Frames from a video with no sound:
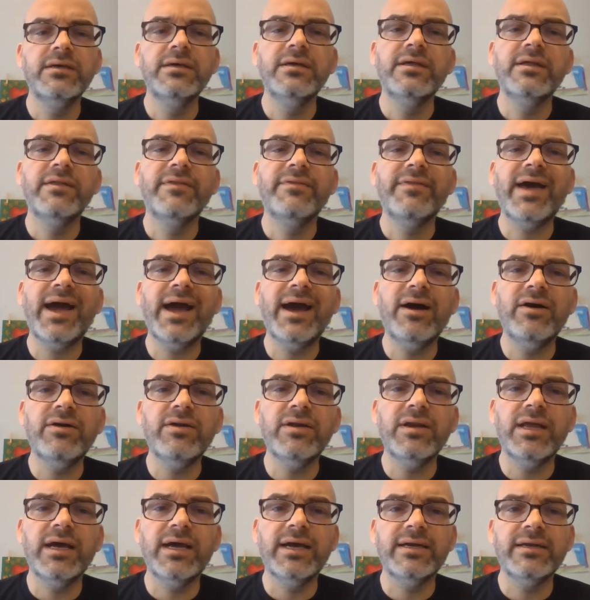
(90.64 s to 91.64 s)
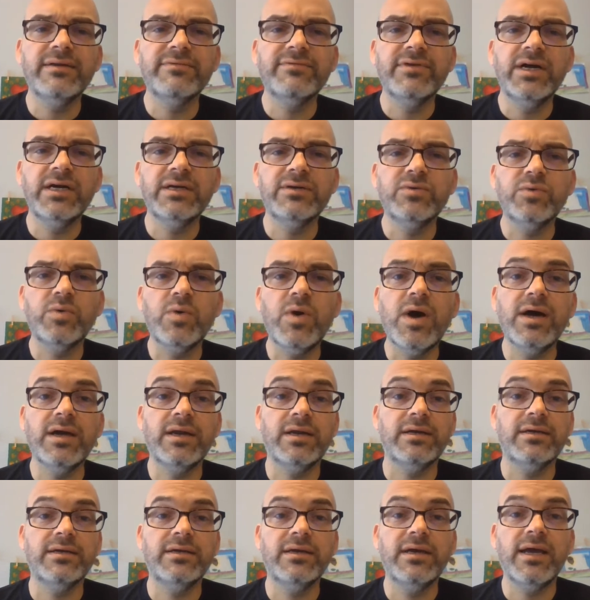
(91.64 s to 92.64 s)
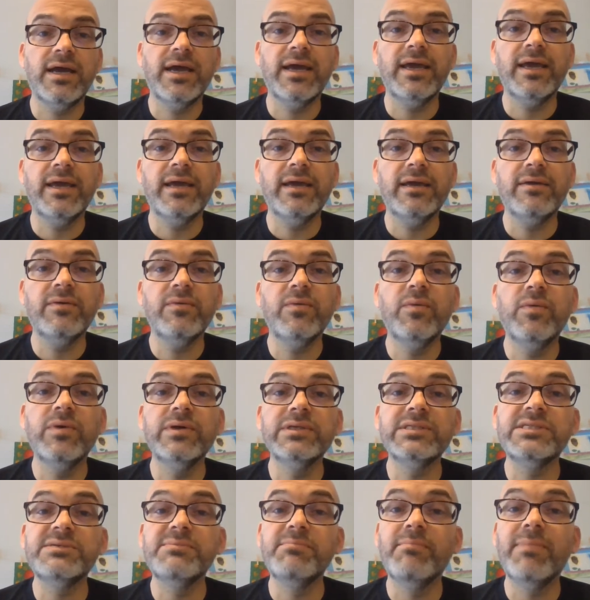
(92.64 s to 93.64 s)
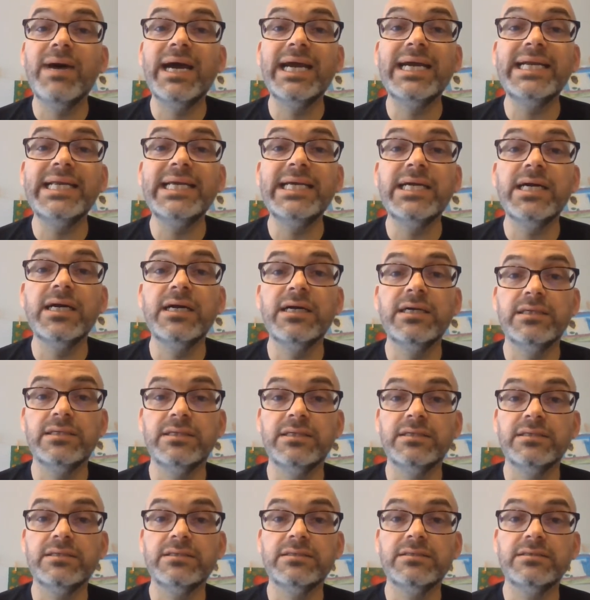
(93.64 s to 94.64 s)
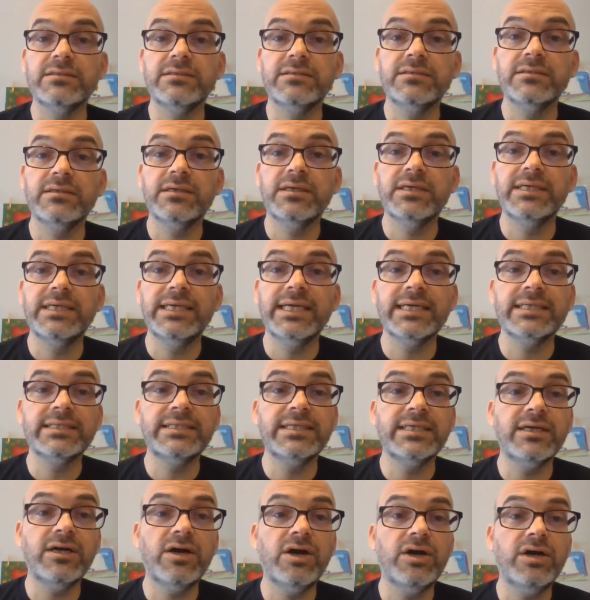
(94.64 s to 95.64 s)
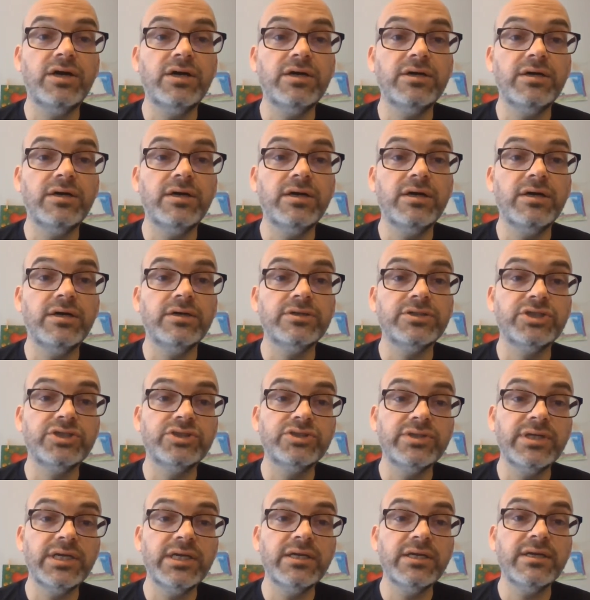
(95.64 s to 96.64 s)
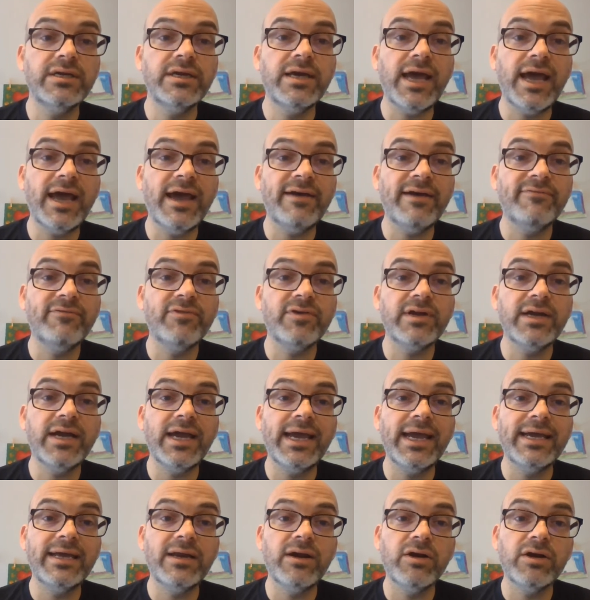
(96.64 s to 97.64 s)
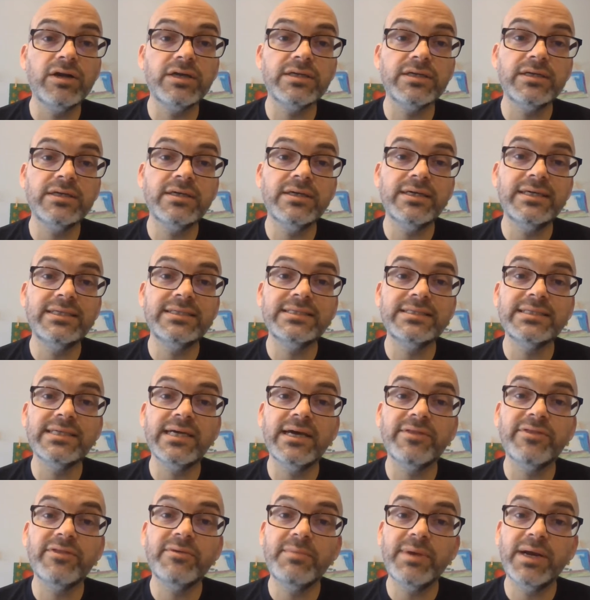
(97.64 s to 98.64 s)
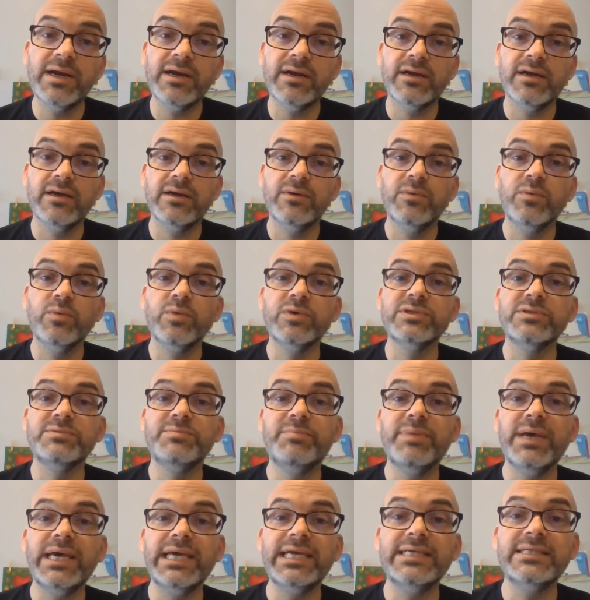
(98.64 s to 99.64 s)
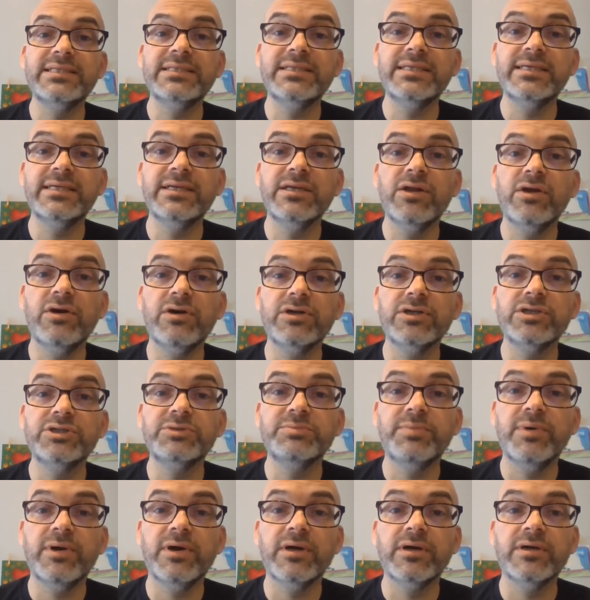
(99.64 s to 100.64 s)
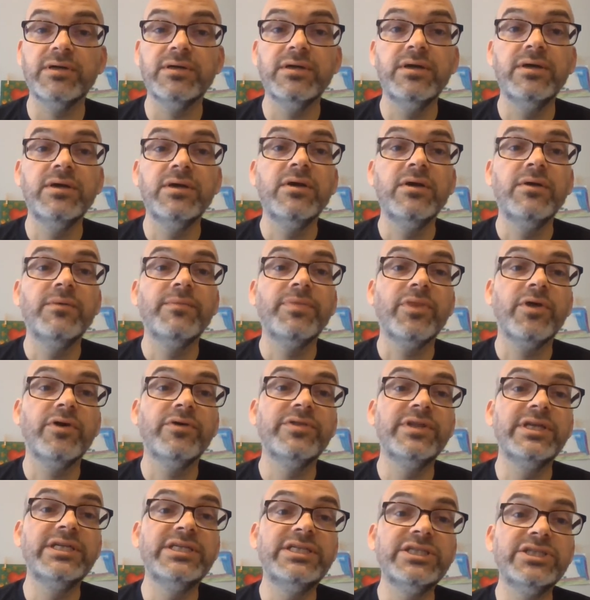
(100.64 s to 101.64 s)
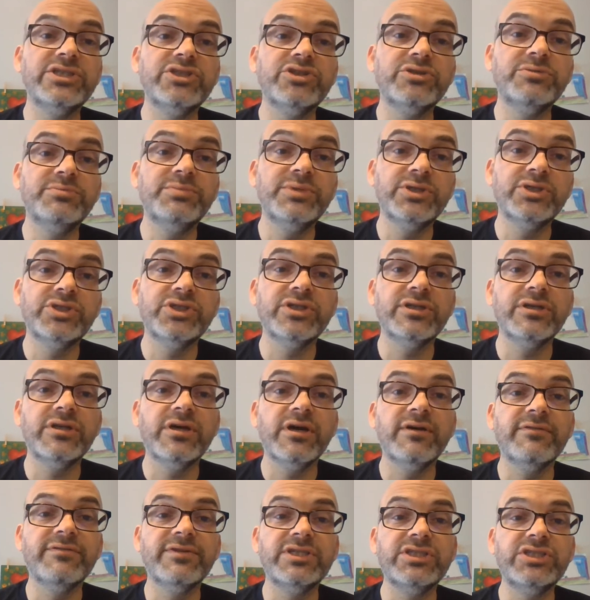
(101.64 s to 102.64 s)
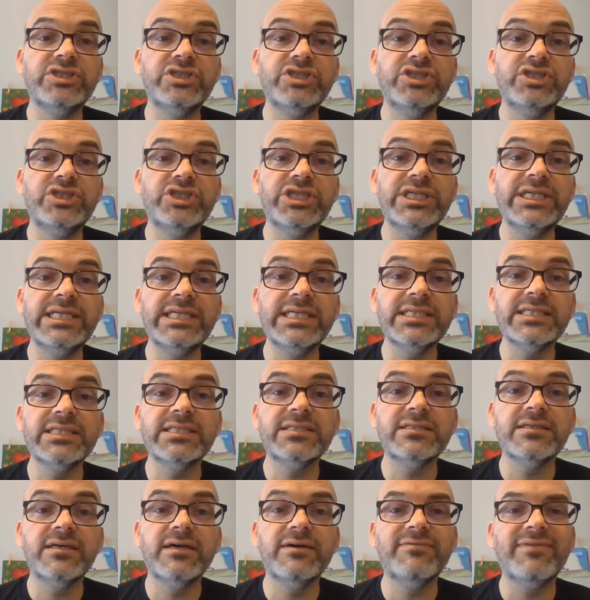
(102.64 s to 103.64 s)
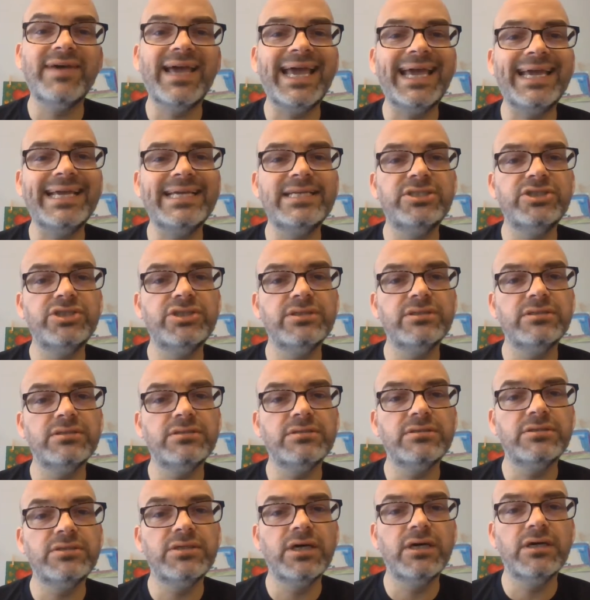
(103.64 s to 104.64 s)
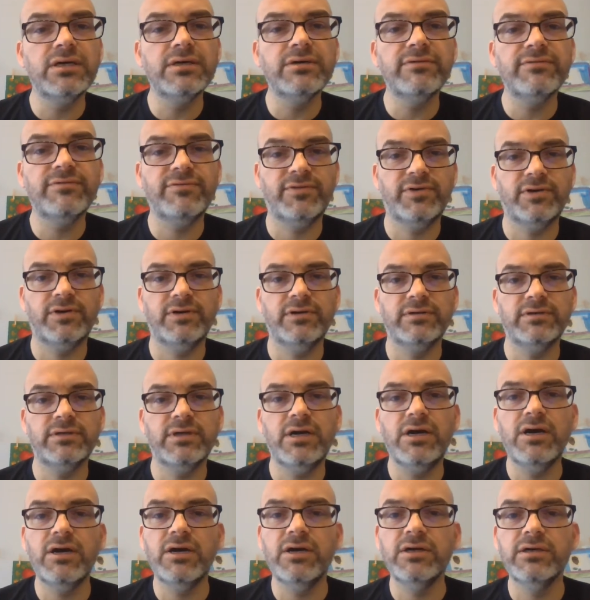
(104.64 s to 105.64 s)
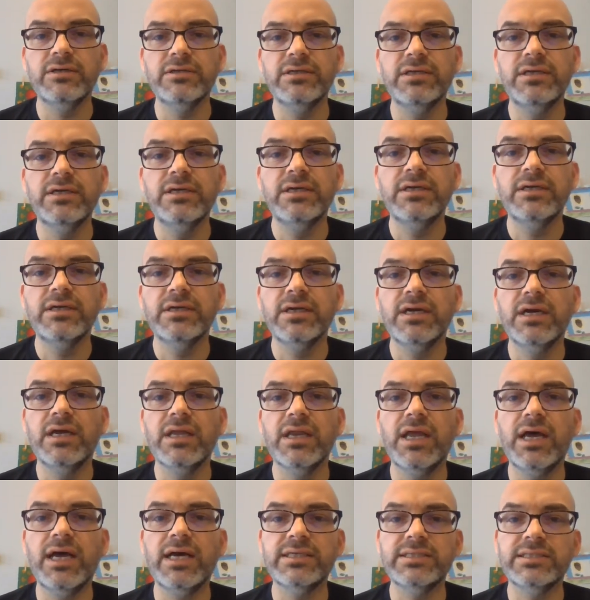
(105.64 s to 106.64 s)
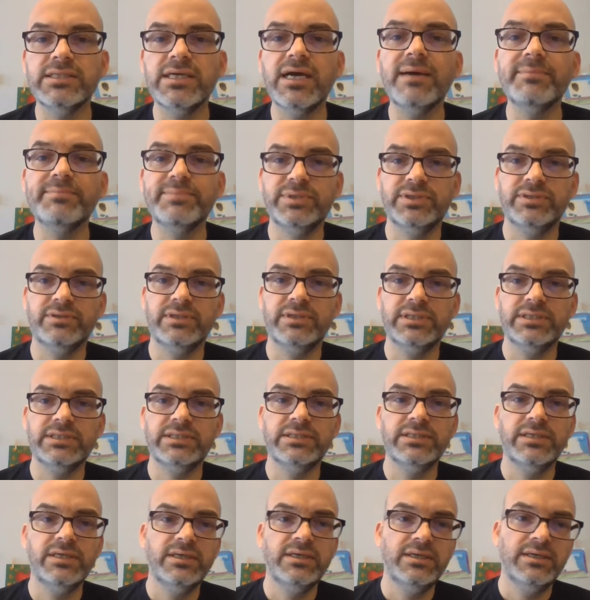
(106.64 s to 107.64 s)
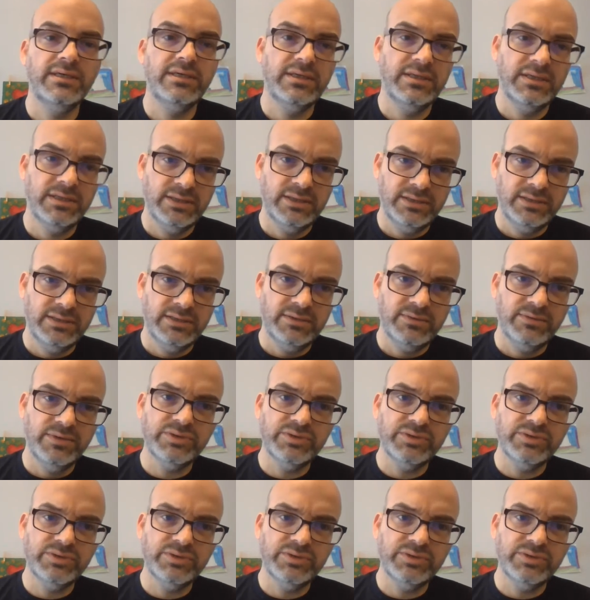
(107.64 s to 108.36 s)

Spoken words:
The outline of Gondwana, a once mighty continent connecting all Australia, Africa, Antarctica, and South America, was based in large part on the distribution of a genus of ancient tongue fern called Glossopteris, which